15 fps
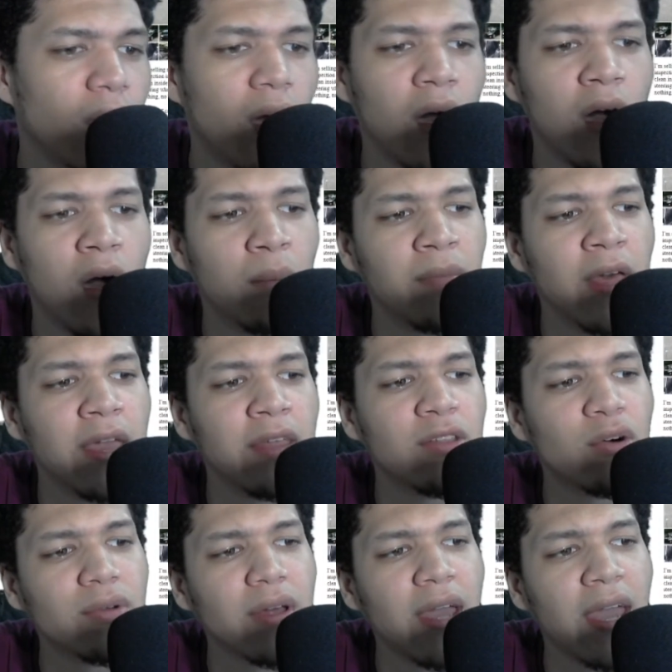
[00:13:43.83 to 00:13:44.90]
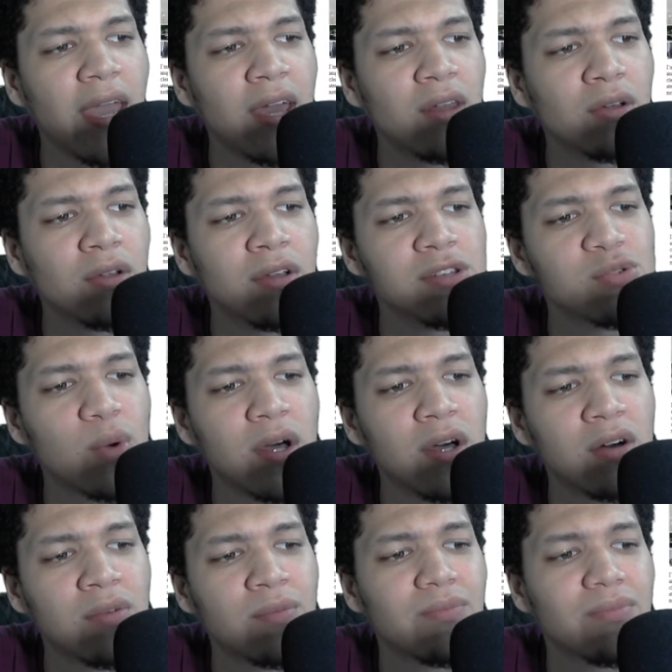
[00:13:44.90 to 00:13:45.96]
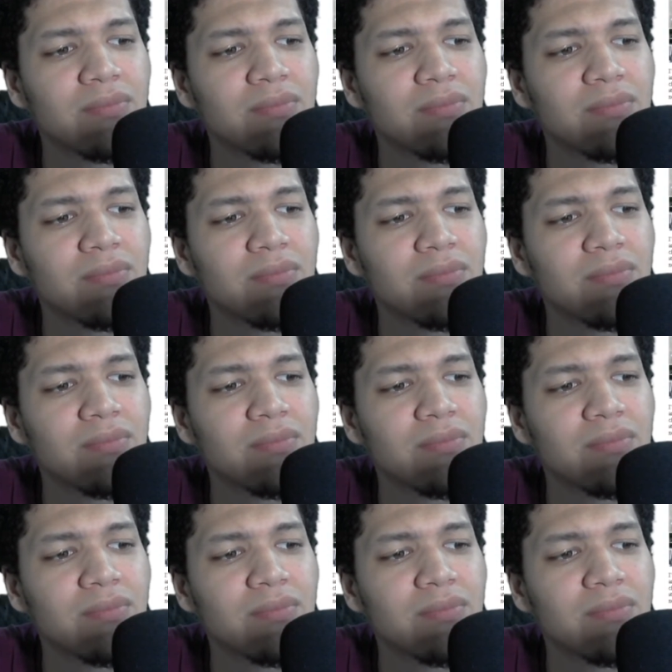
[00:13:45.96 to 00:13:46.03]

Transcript: They don't handle as well